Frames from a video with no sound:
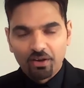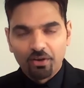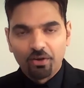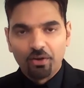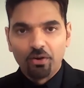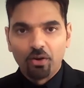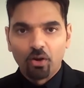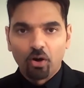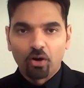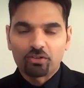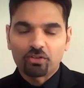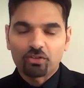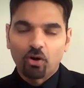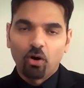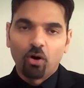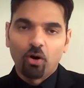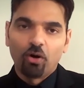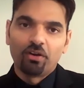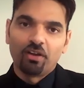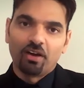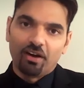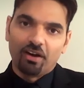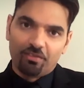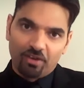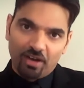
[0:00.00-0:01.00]
not
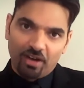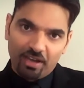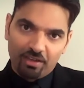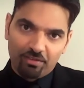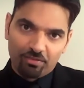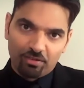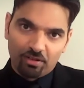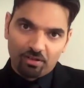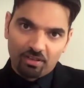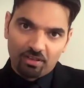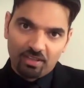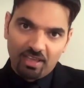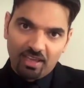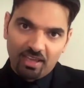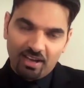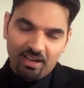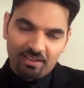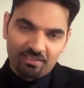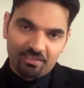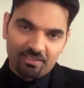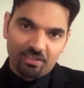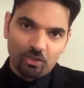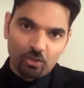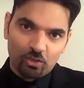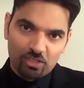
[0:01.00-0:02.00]
on arrival
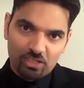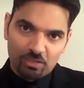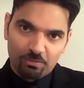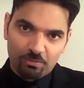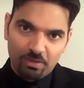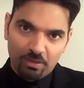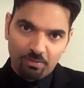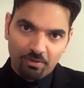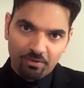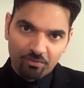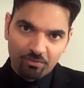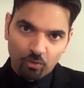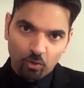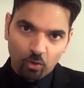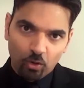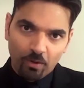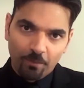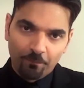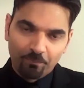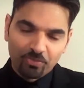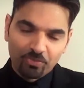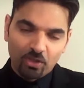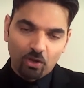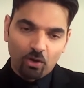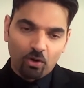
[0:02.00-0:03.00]
as it used to be before,
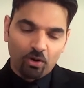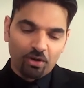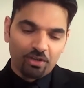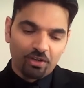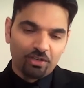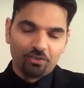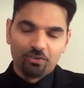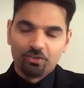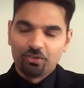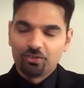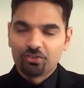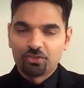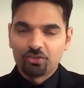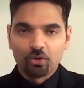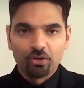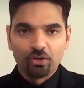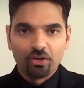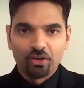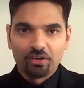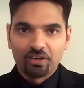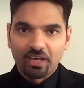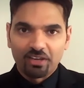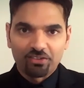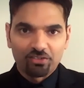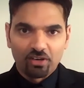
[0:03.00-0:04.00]
or you just show
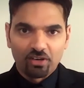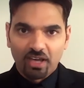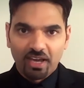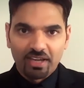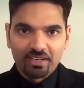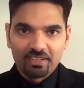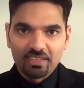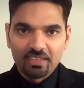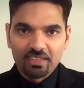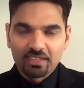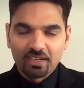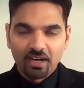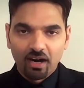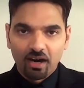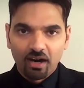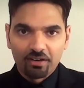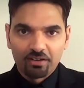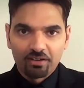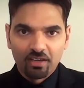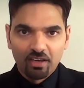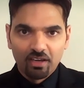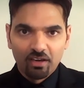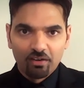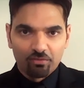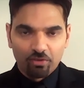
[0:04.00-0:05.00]
your national ID card
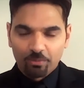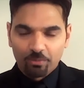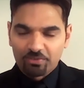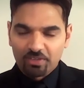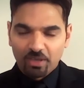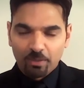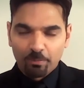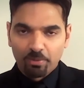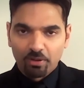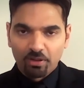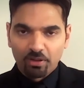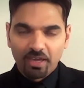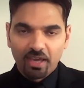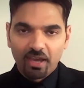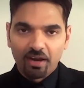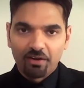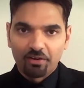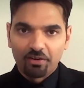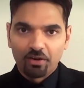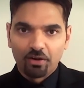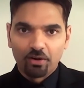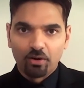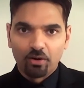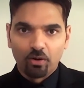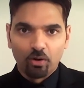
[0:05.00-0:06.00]
from, say,
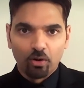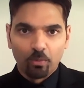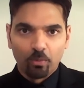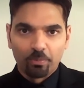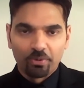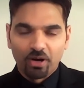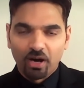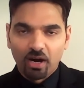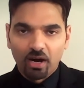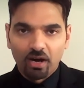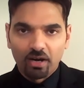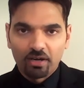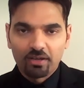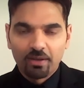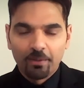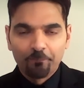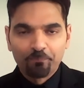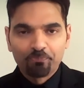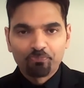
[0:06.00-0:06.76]
Bulgaria or Prague,